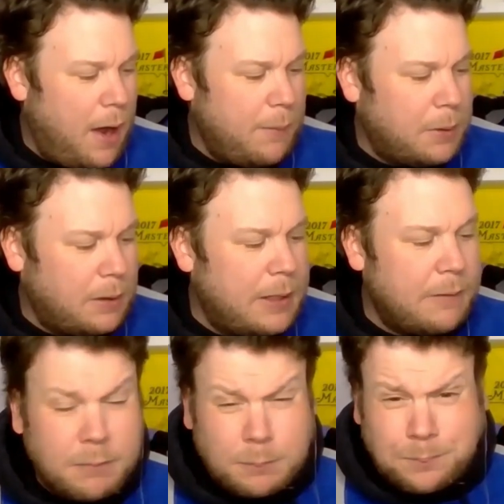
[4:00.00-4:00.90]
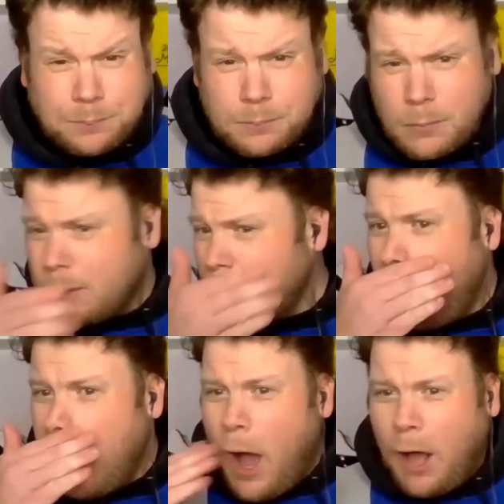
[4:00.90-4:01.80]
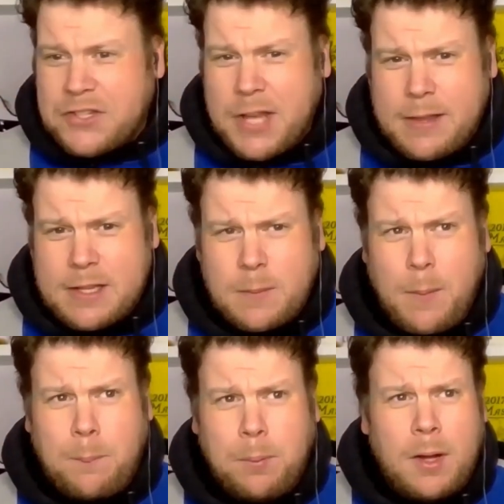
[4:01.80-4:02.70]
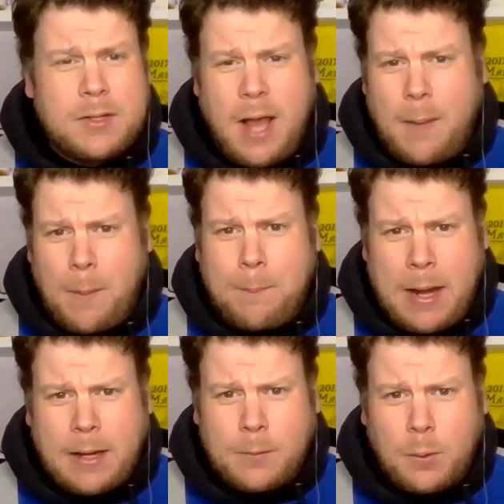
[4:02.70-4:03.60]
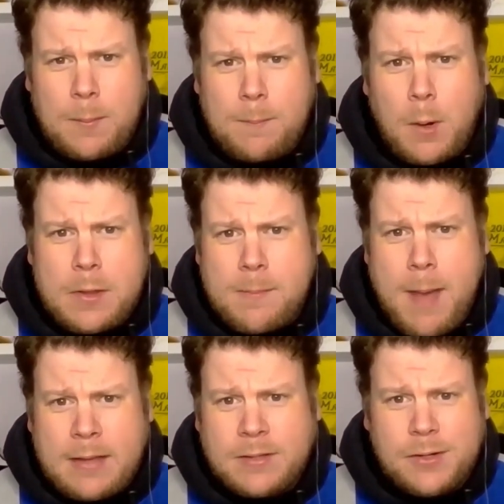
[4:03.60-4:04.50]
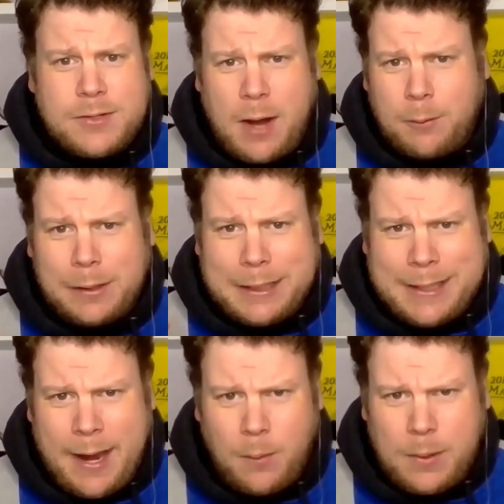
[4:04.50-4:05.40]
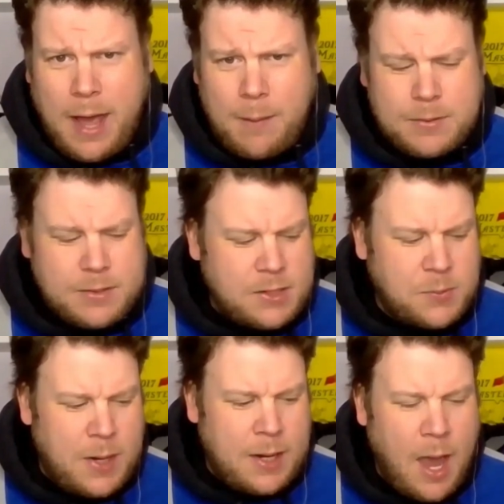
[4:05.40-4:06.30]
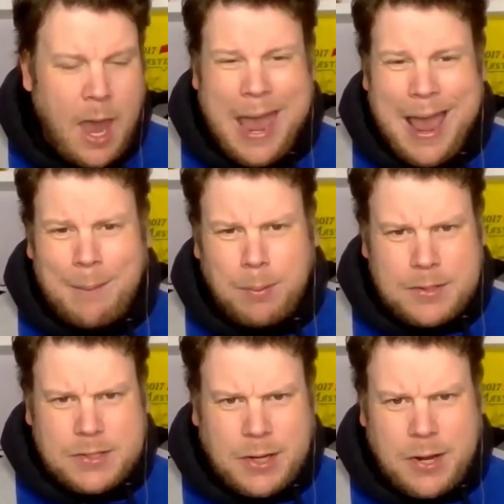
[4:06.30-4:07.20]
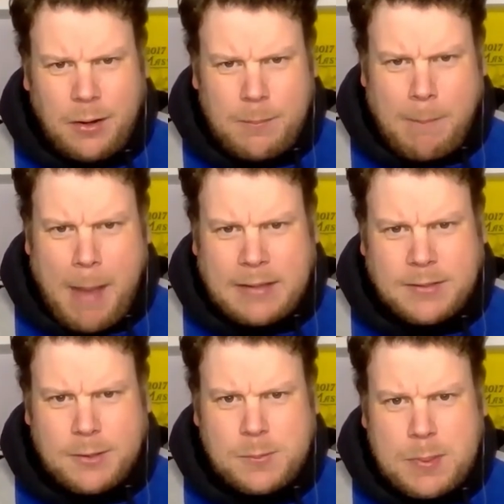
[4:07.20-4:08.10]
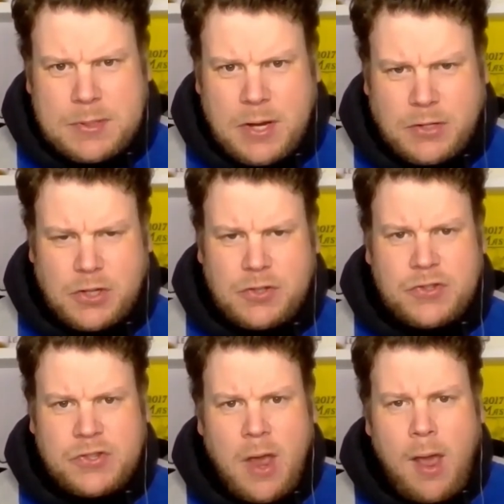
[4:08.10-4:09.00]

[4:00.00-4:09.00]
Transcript: I believe. I'll say this about Brooks: I'm not betting him to win the Masters. I don't really care what happens this week. Pretty secure in my Masters positions.